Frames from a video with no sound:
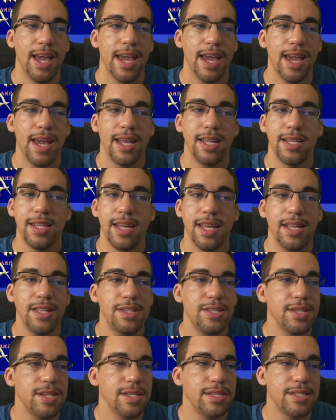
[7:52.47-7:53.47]
And it
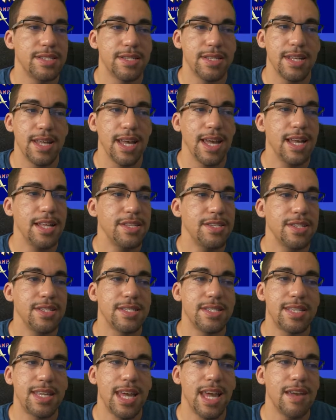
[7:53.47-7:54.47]
just
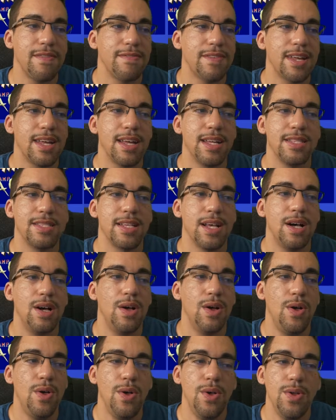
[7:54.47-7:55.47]
gave kids a
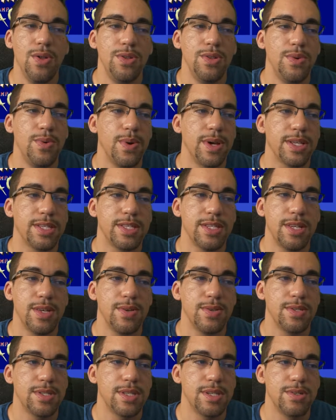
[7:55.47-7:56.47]
whole new
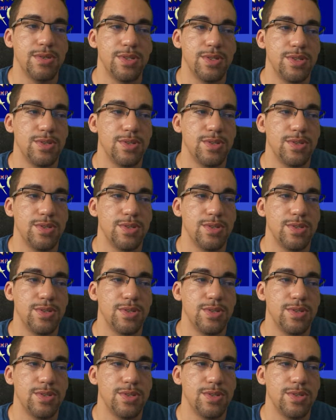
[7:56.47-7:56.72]
excuse to